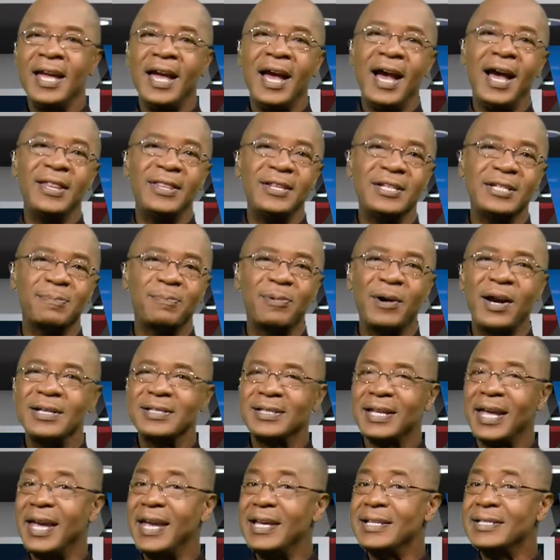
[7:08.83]
And this prize
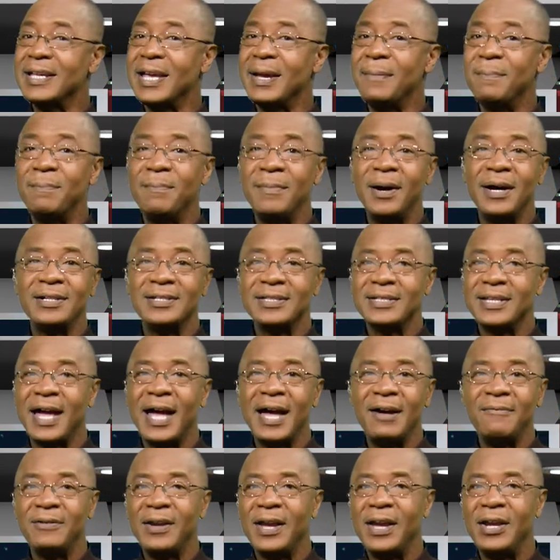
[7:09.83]
is a
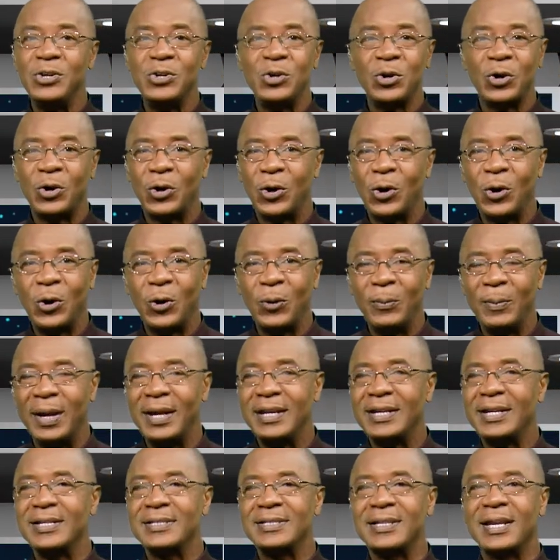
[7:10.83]
must-have in your home. It
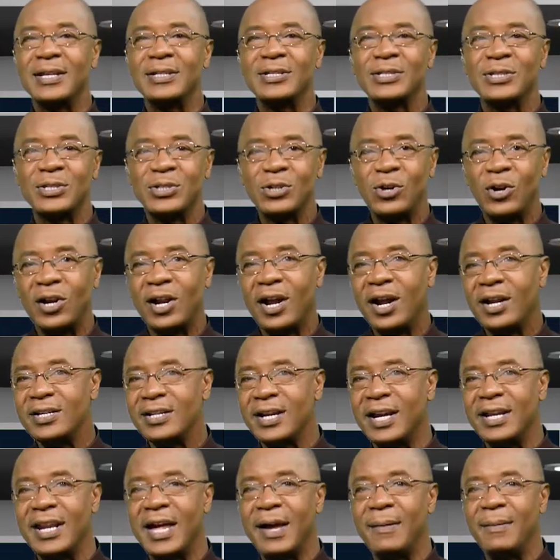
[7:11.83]
is a Solar
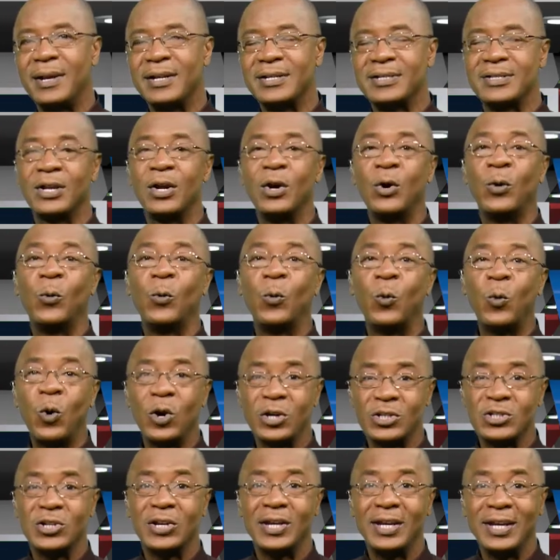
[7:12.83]
Dynamics
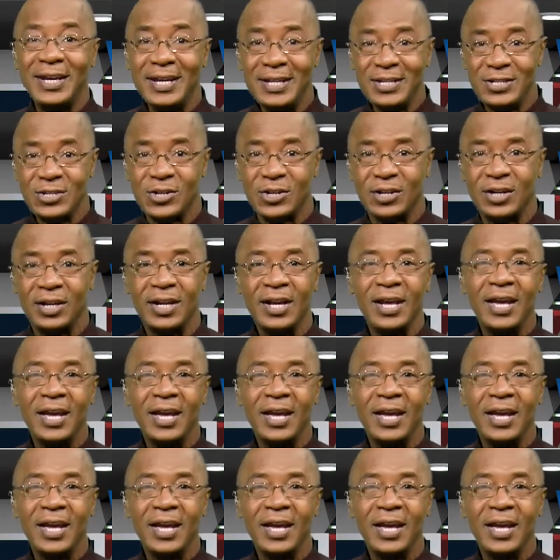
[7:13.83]
water heater.